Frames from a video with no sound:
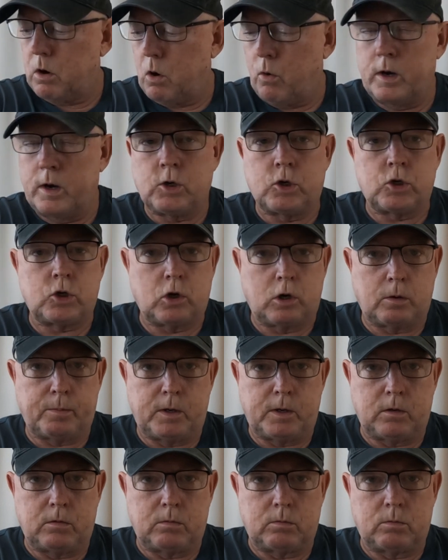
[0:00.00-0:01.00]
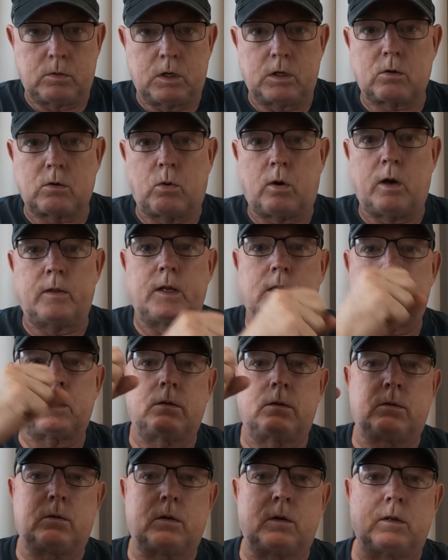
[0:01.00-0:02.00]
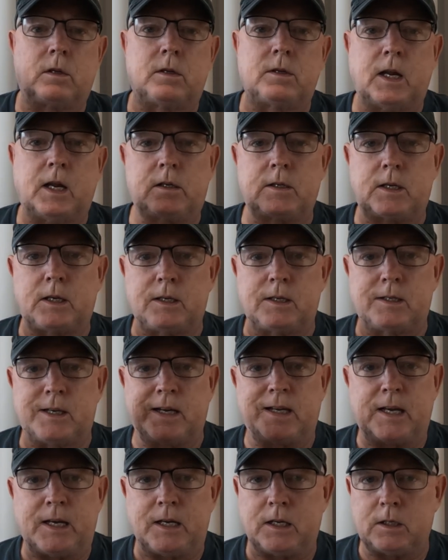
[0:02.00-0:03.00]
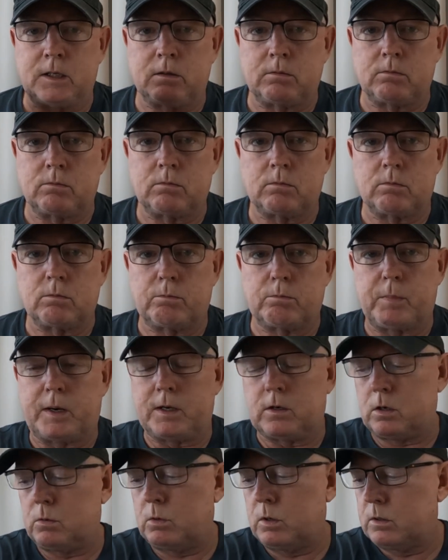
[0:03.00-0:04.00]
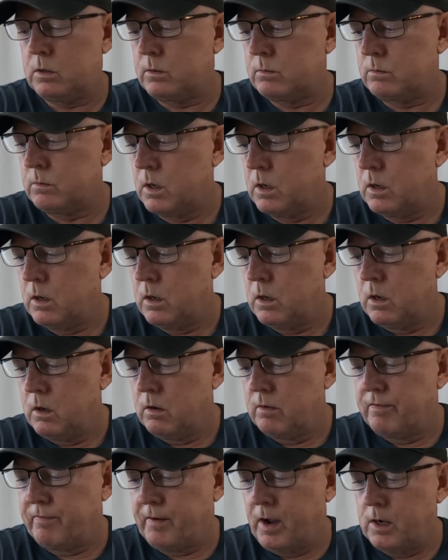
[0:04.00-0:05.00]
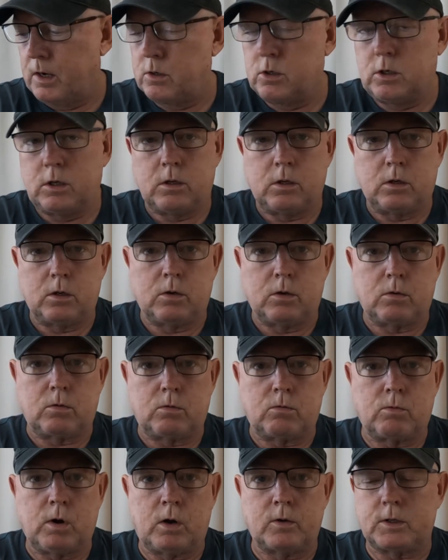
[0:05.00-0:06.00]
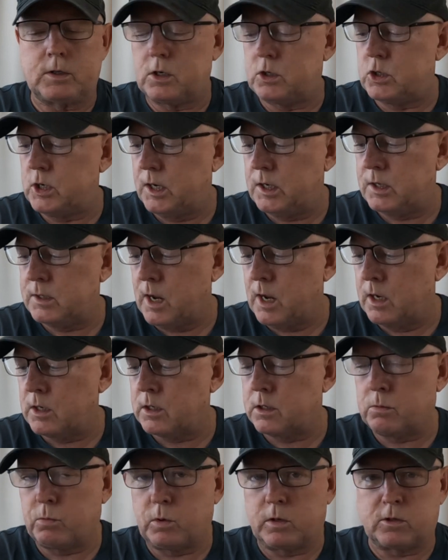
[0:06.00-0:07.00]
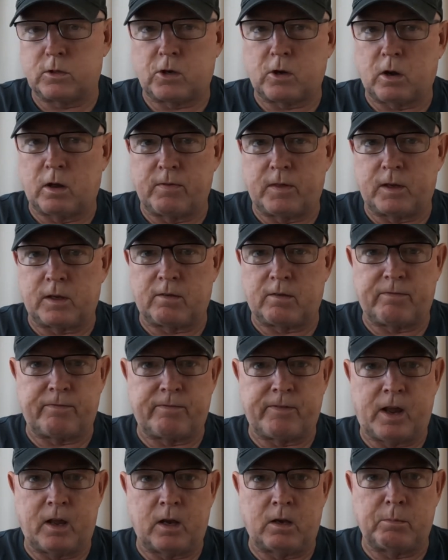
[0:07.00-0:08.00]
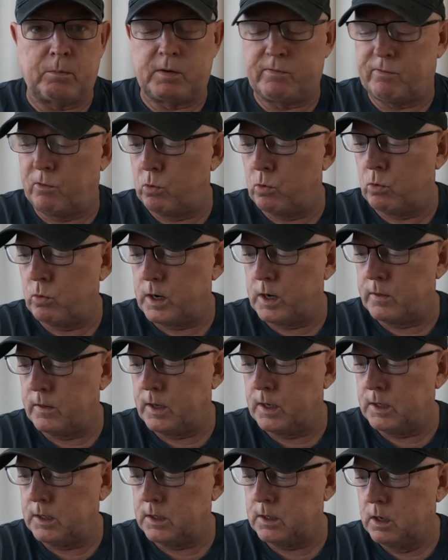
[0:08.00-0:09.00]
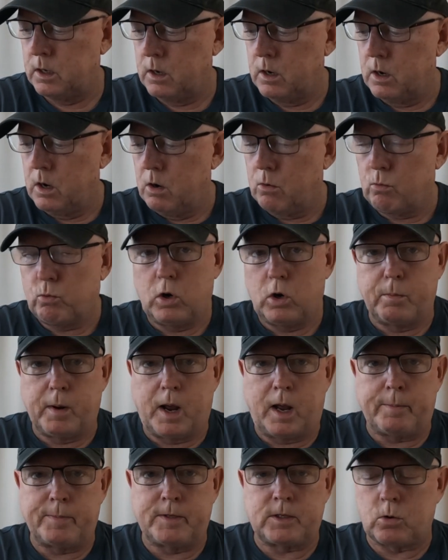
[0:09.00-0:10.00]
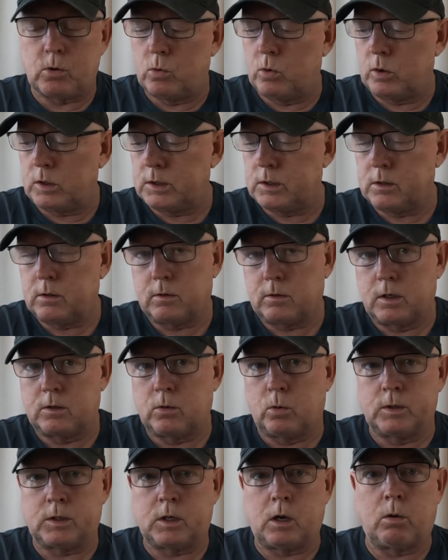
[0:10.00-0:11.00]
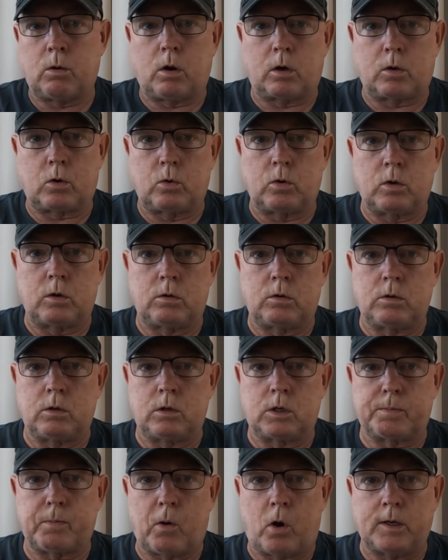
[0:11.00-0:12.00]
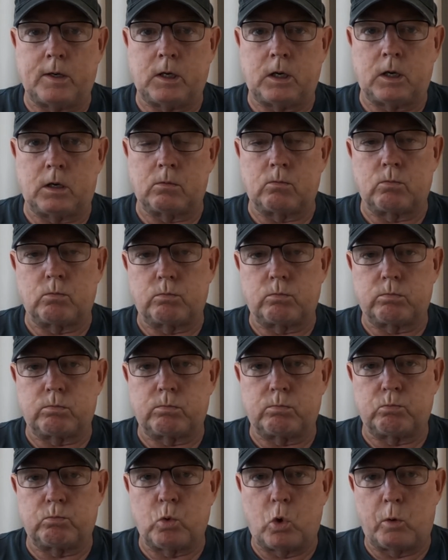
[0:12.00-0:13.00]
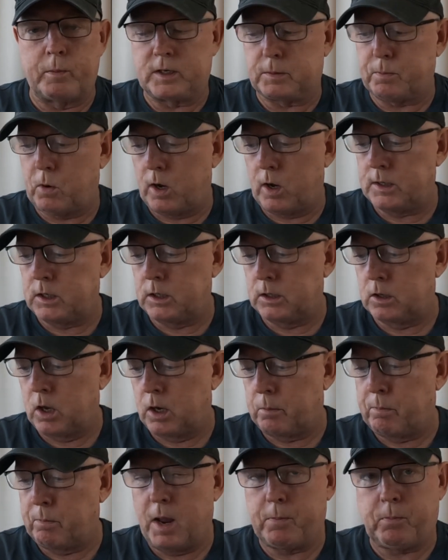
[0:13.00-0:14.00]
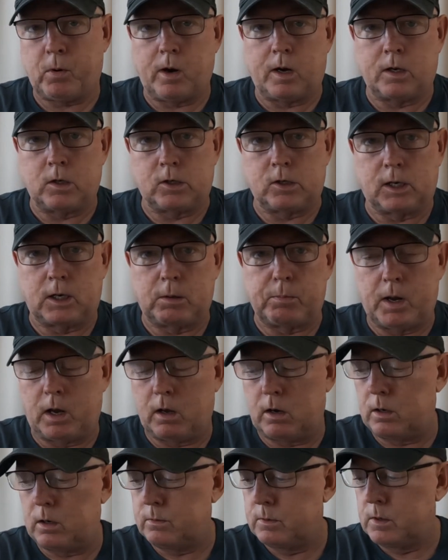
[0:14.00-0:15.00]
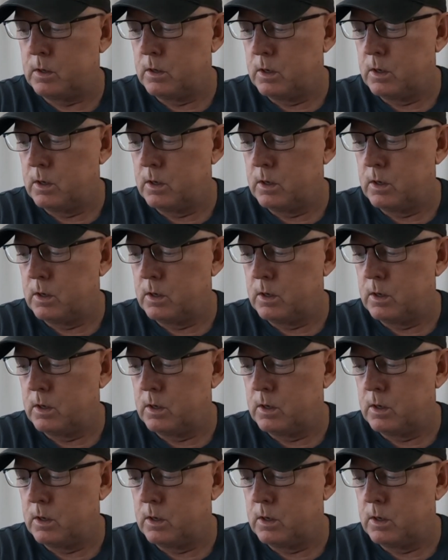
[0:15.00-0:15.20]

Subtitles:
orange sherbet, there's quite this zesty zingy bit to it, fudge, roasted chestnuts, which I think I've found before in this, rhubarb stalks. There's also a good spice hit, warmer spices like pepper and chilli powder,